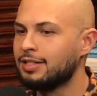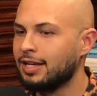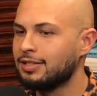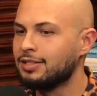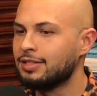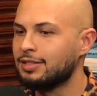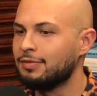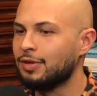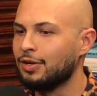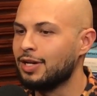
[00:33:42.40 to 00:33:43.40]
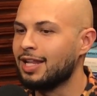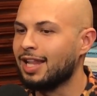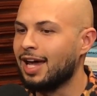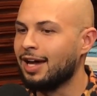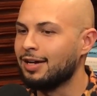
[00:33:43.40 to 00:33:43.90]
Texas is a very
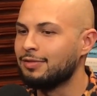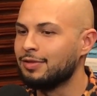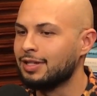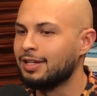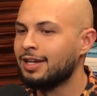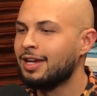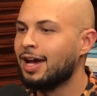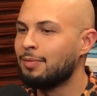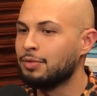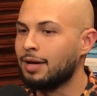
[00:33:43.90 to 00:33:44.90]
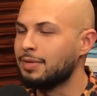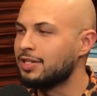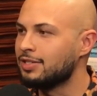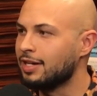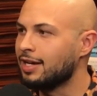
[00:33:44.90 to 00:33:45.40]
live and upcoming
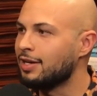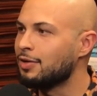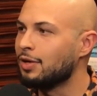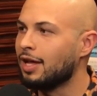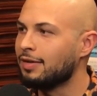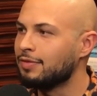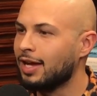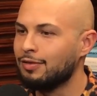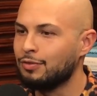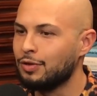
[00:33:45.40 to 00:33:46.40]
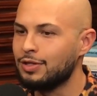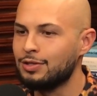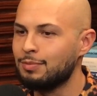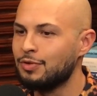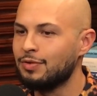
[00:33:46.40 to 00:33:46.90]
city. I know a lot of Californians
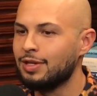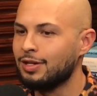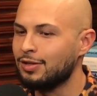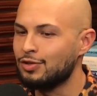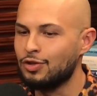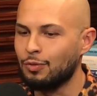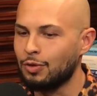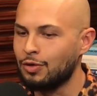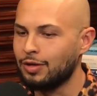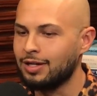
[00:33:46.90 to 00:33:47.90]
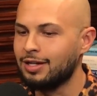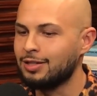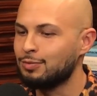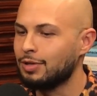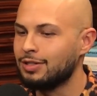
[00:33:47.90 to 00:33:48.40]
are moving there. The Joe Rogan
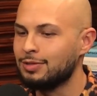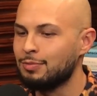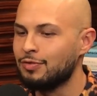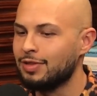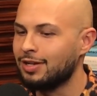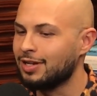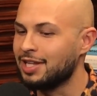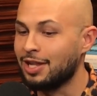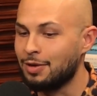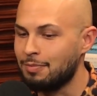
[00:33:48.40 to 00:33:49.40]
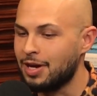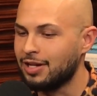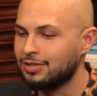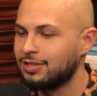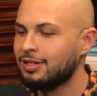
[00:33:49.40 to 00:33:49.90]
experience is moving there. Elon
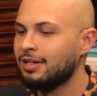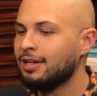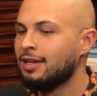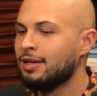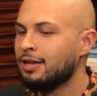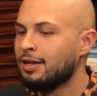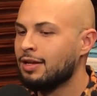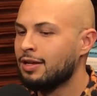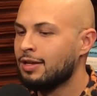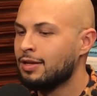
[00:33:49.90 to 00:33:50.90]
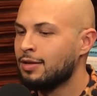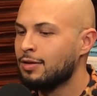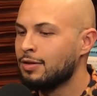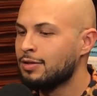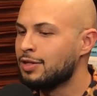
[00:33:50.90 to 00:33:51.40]
Musk.
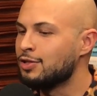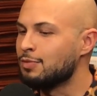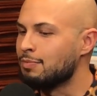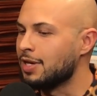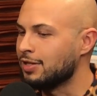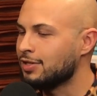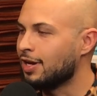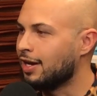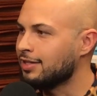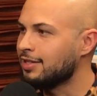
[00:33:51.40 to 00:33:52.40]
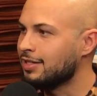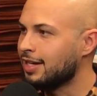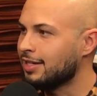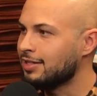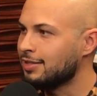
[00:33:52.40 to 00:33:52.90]
Did you miss Austin,
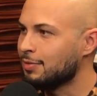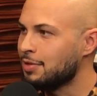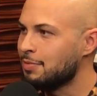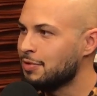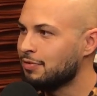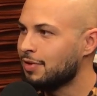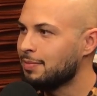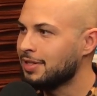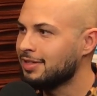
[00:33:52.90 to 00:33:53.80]
Texas when you moved from it?